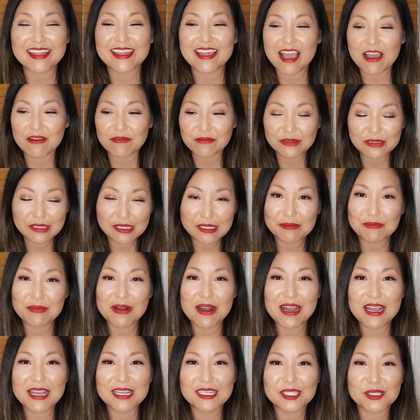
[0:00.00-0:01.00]
That was
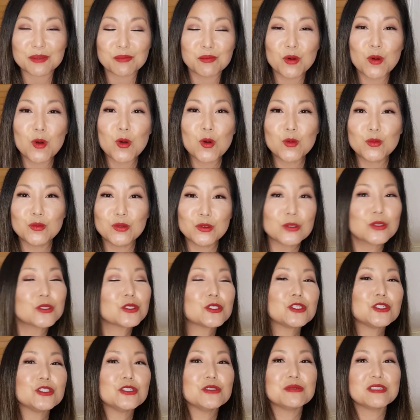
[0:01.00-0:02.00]
my small
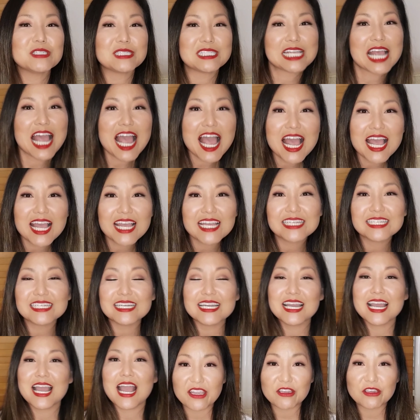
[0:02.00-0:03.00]
booktuber tag.
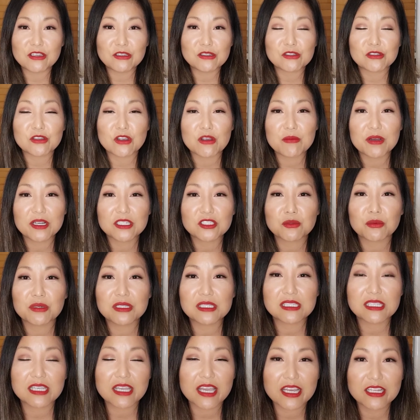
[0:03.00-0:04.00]
Thank you so much
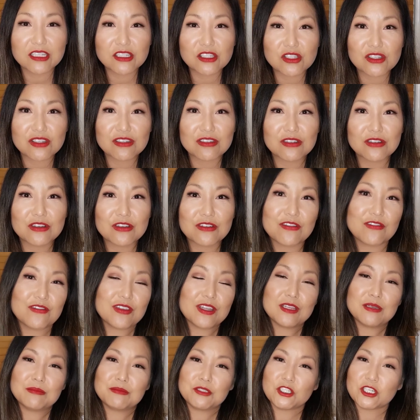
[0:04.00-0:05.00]
once again to
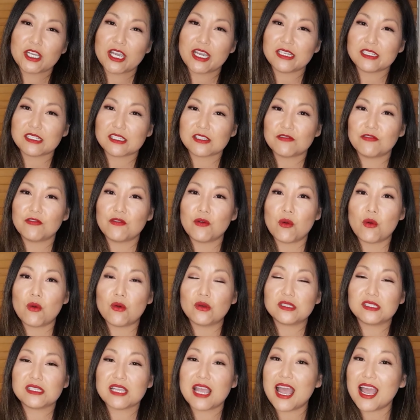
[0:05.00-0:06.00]
Phillip Chase
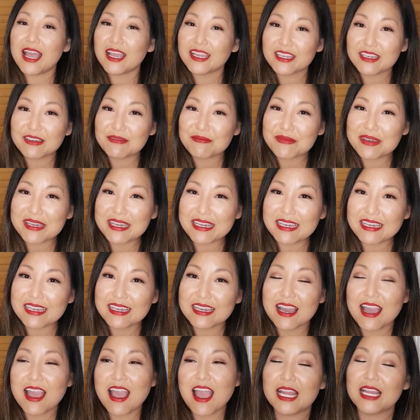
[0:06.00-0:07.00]
for tagging
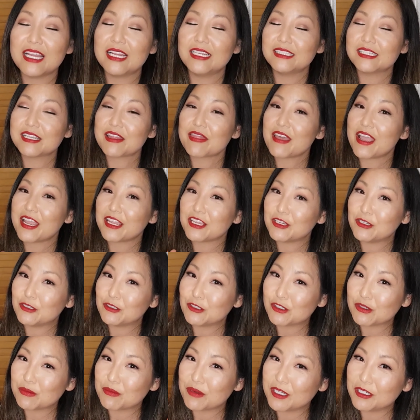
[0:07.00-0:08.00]
me. And thank you
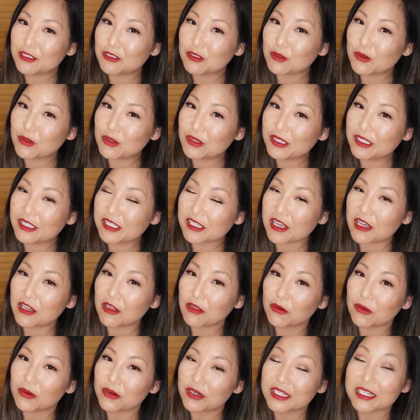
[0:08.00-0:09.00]
to my daughters,
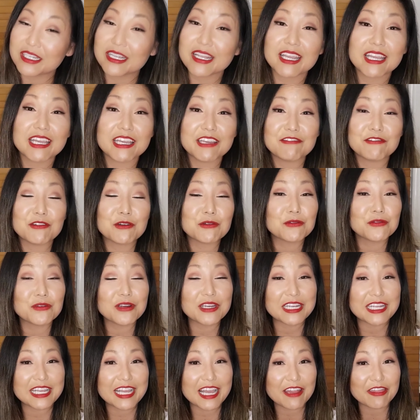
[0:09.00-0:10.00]
Alora and Eve, for
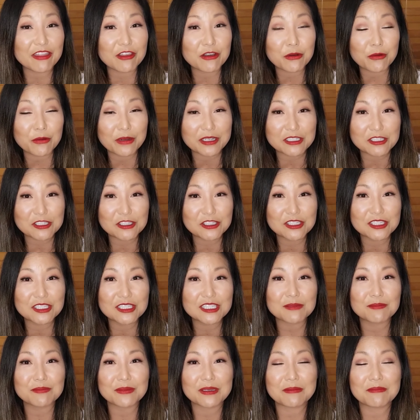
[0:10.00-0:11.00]
reading out the
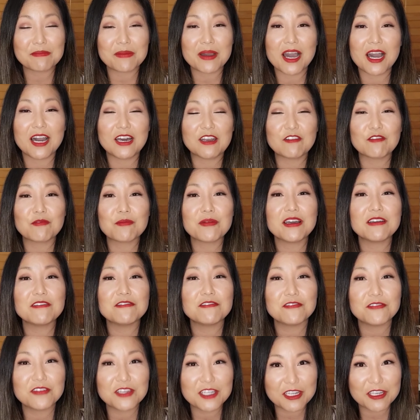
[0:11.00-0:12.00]
questions and being part of my
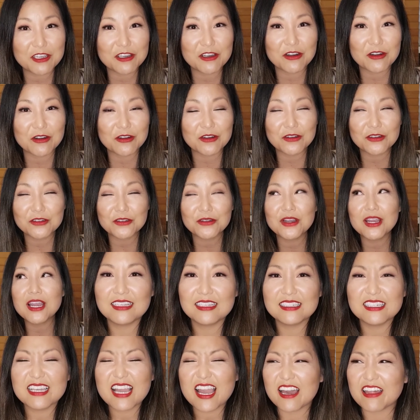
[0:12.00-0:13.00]
video
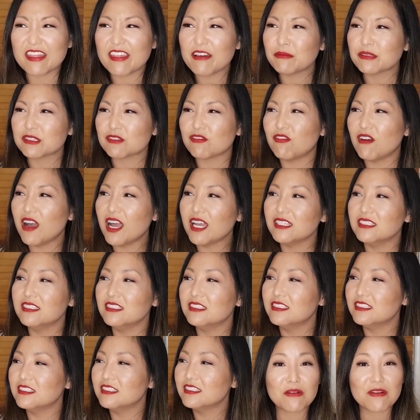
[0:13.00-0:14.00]
yeah, that was
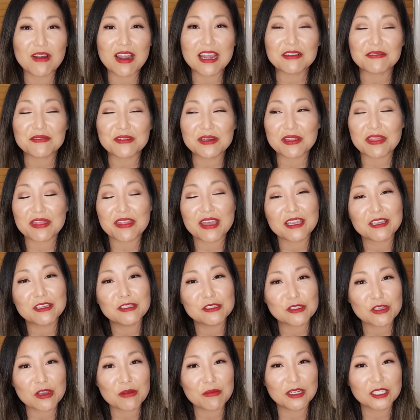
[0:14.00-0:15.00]
fun. All right, well, thank
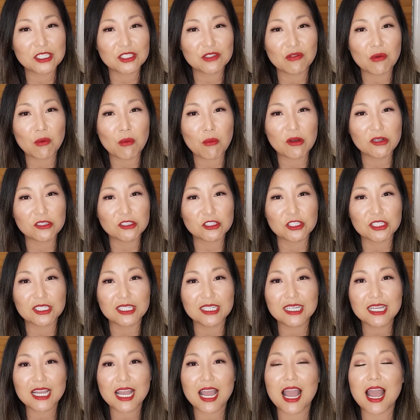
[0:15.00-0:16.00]
you so much for
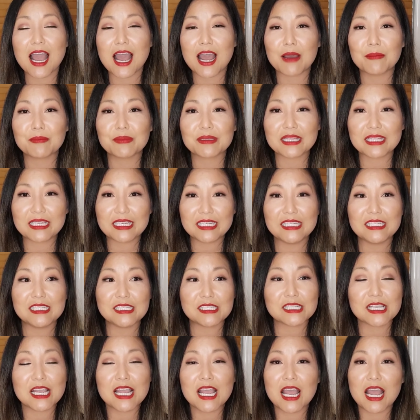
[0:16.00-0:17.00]
watching. Uh,
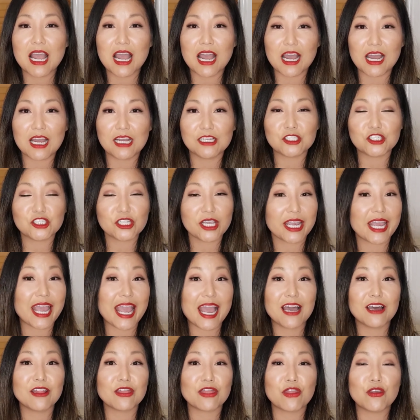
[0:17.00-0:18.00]
please uh, check
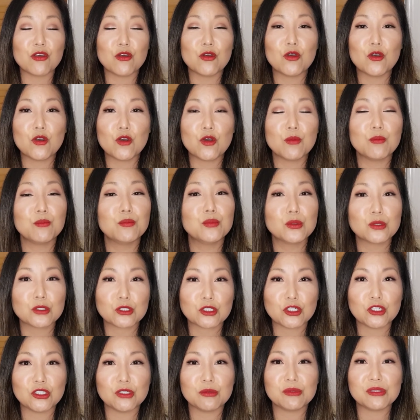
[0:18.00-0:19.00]
out the
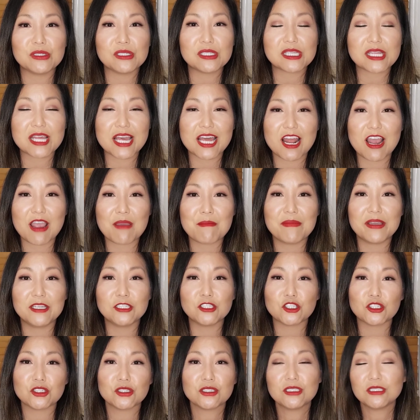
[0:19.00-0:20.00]
booktubers that I
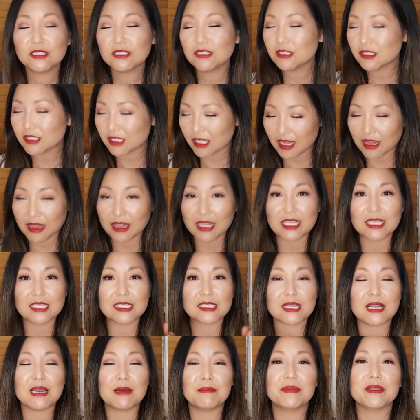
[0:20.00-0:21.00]
mentioned.
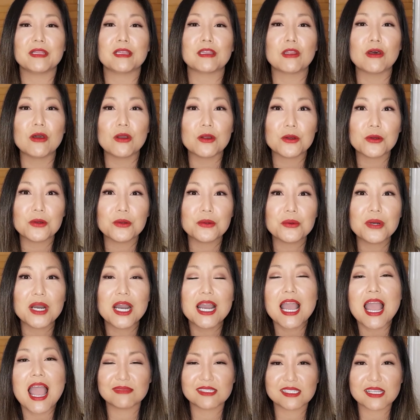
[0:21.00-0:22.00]
Links are below.
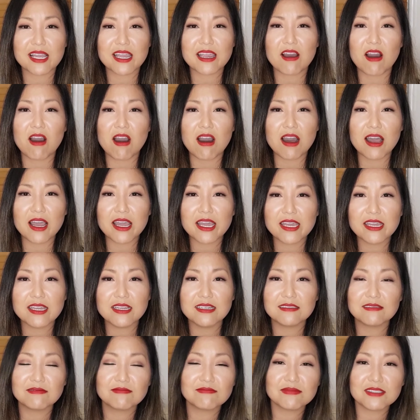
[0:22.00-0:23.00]
Say hi
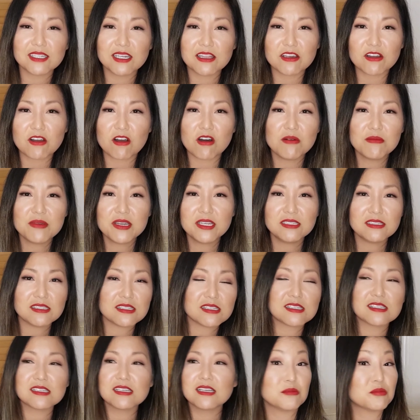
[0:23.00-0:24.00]
in the
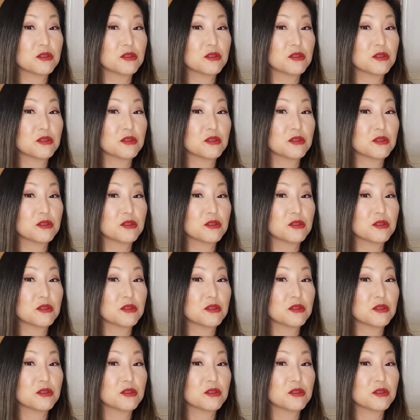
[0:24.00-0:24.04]
comments.